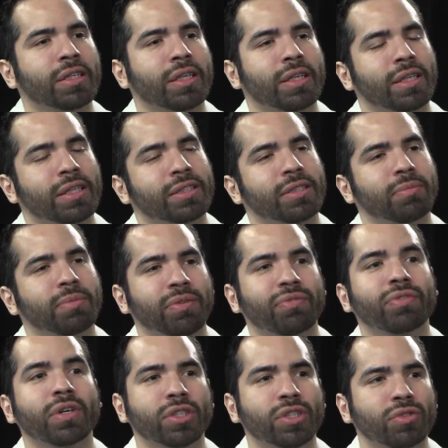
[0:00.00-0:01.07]
it's a bit
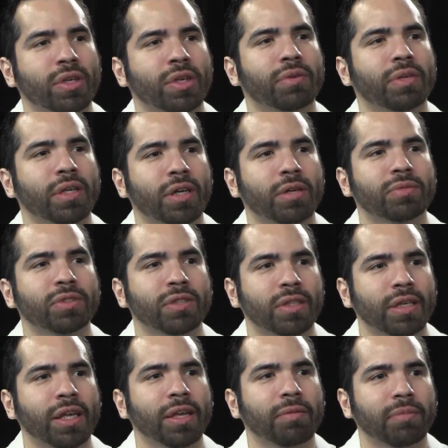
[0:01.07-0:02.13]
frustrating when it comes to
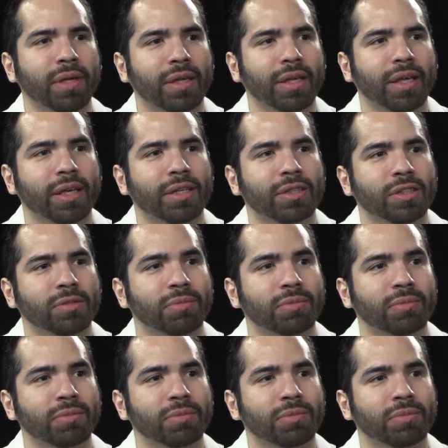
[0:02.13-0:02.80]
getting medication,